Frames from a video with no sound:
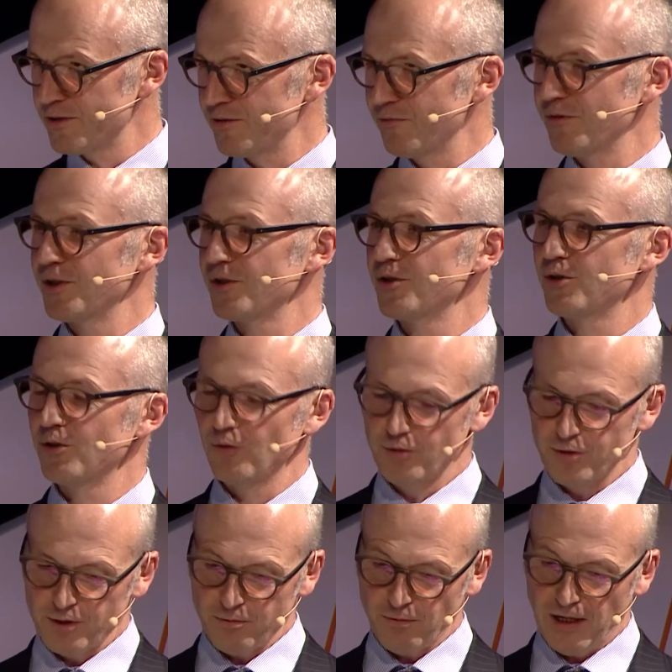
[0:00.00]
of which
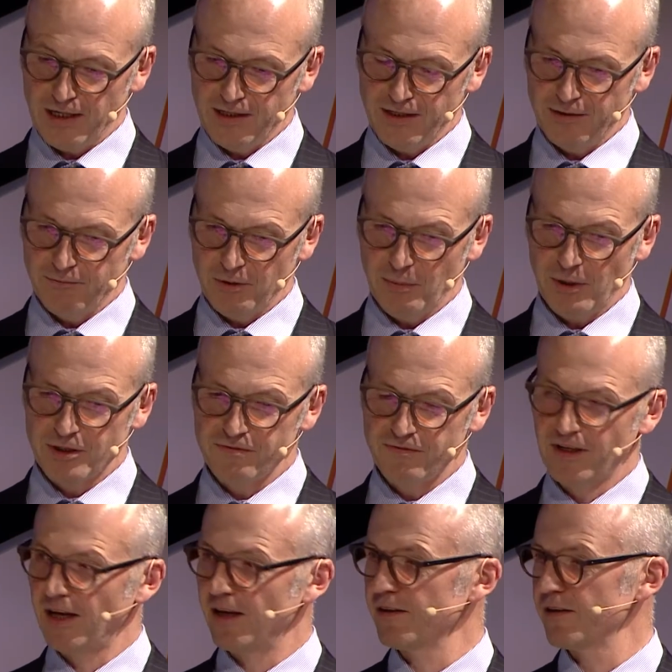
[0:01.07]
yours is one, and we mustn't
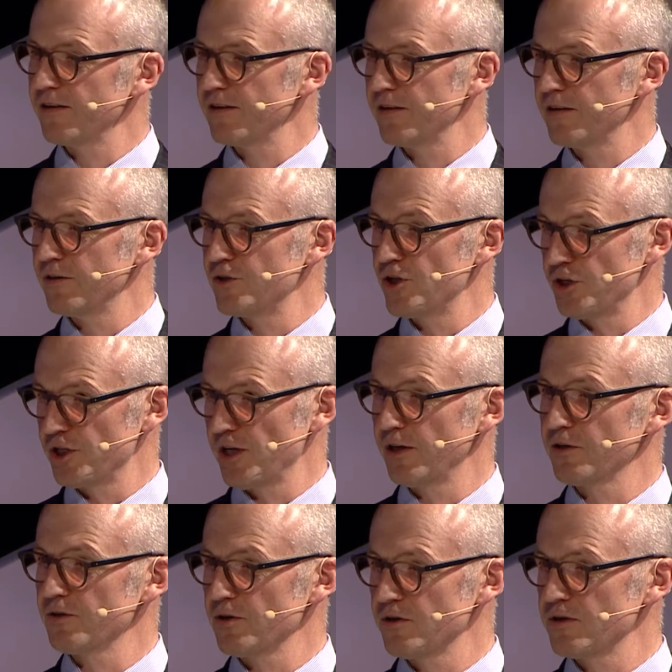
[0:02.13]
forget the
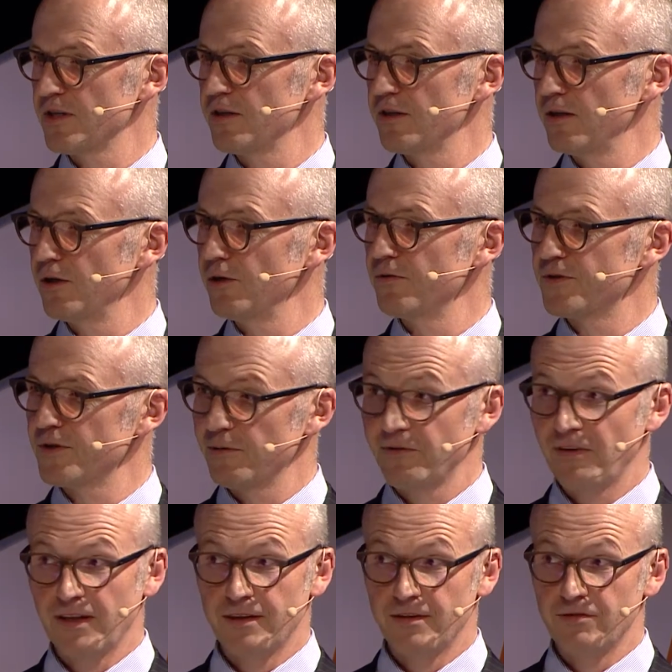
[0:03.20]
Xinjiang Societe de Lu. So we've
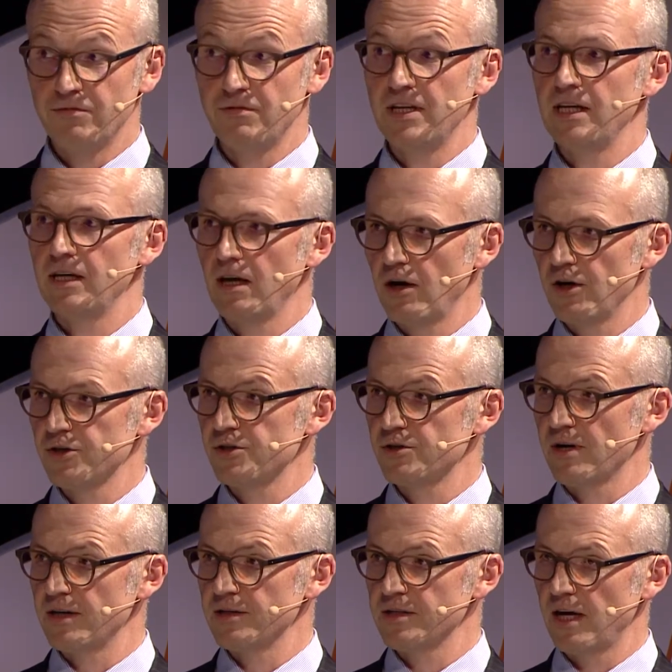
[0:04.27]
had 3 large
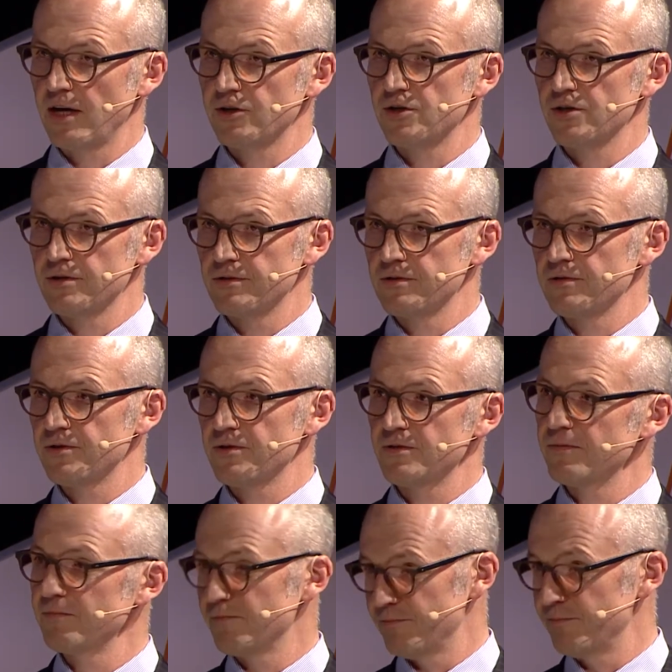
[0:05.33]

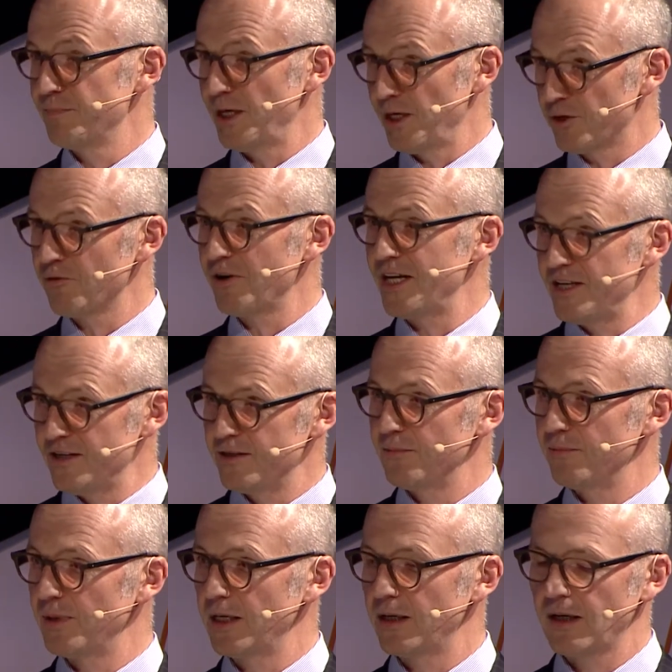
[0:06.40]
transactions be agreed
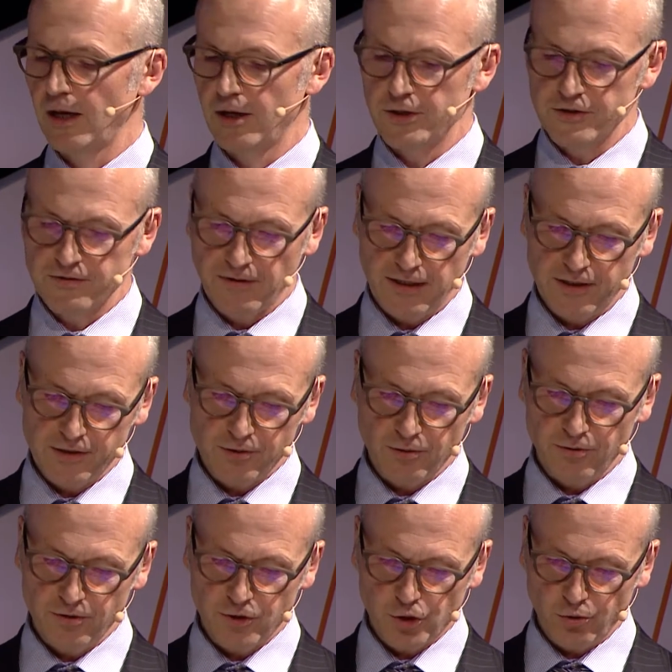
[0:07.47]
and be closed fairly
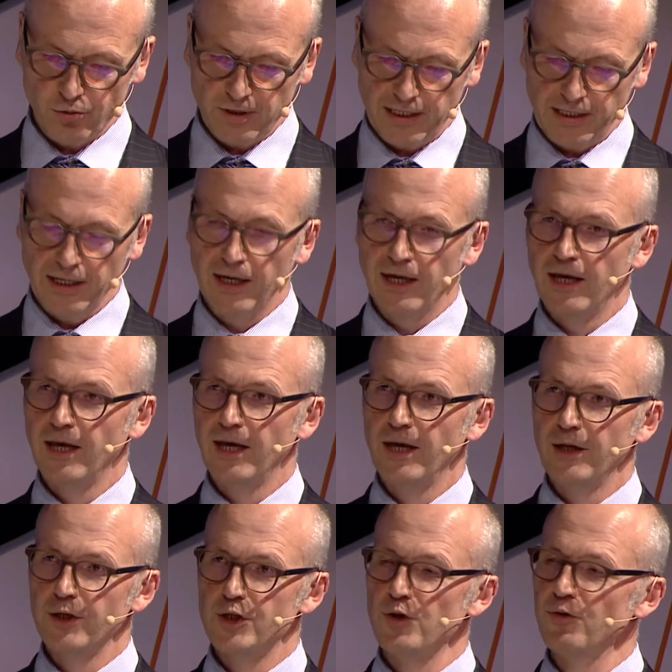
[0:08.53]
shortly.
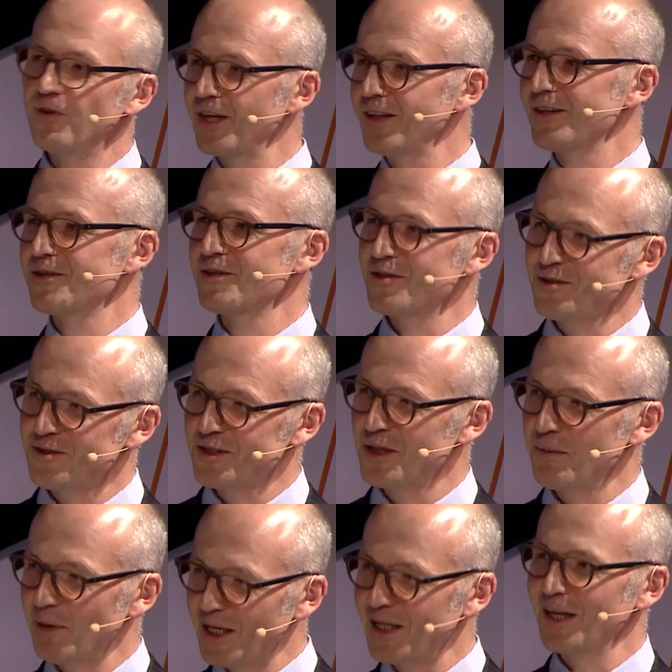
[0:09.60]
Do you think this is
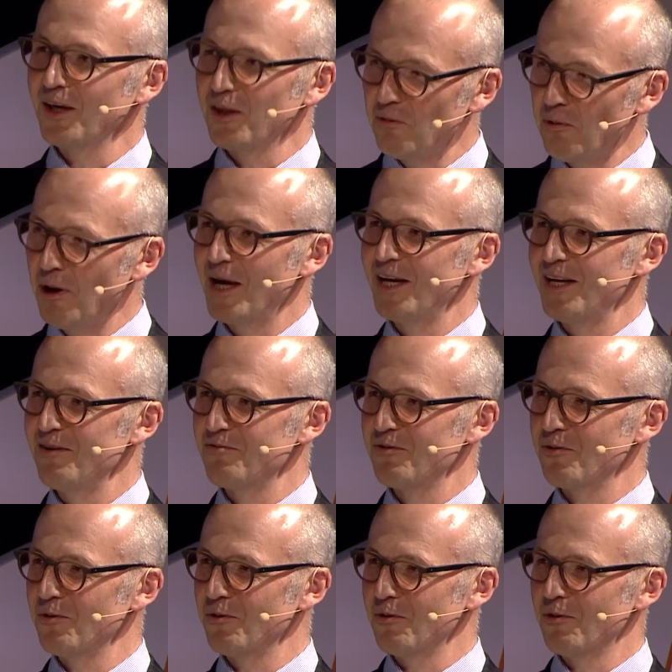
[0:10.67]
the beginning of the wave,
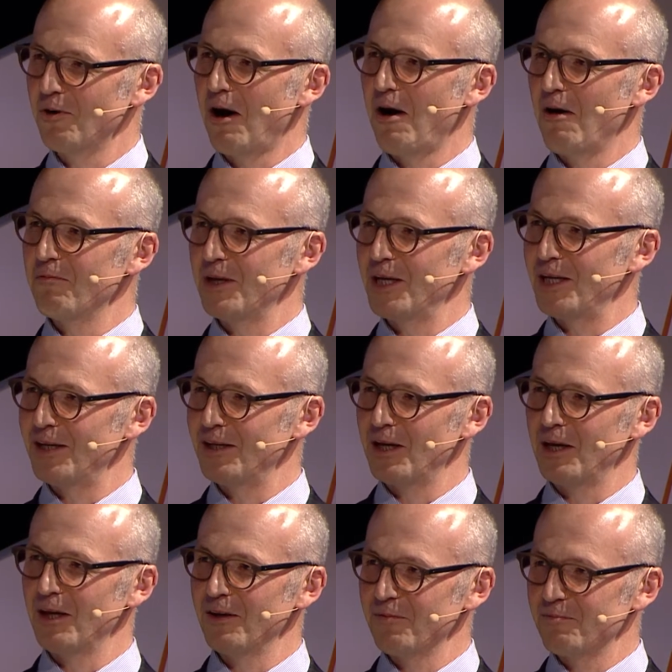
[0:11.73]
or are we
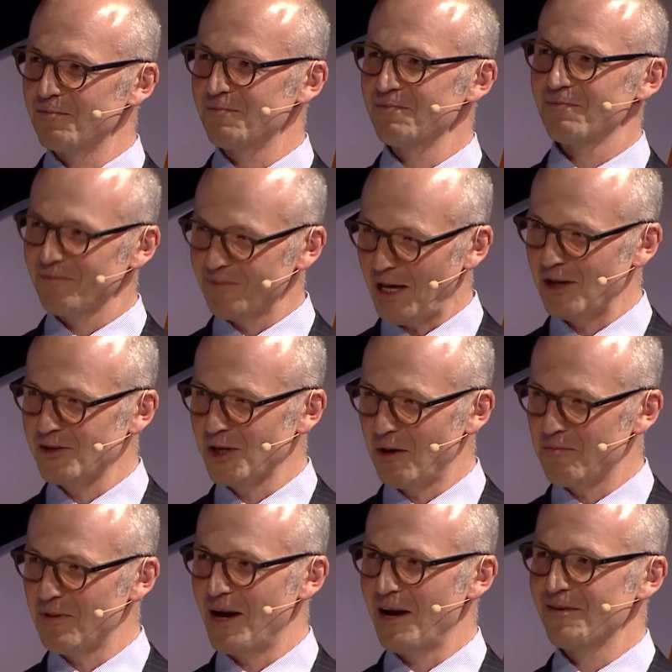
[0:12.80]
going to catch our
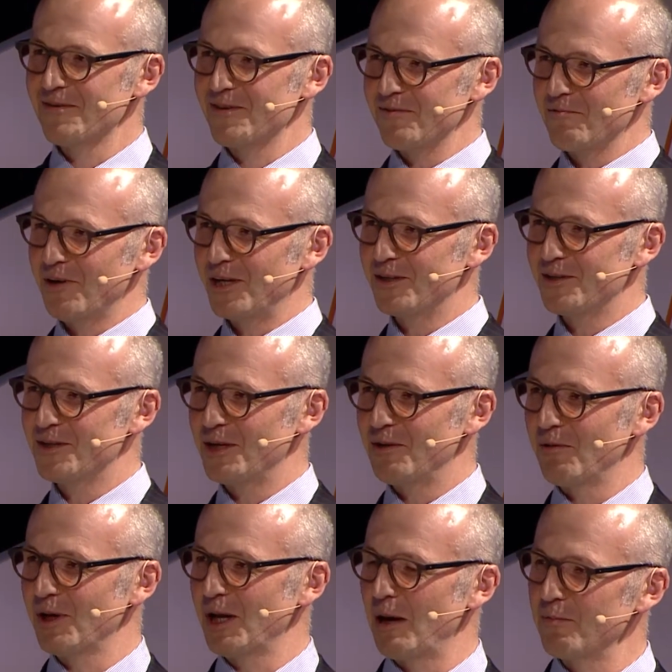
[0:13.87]
breath and wait and see
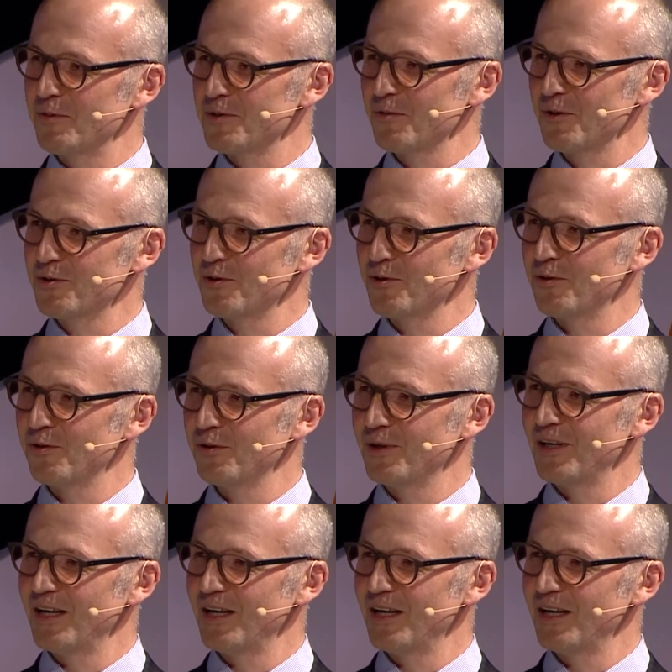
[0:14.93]
what happens? What's your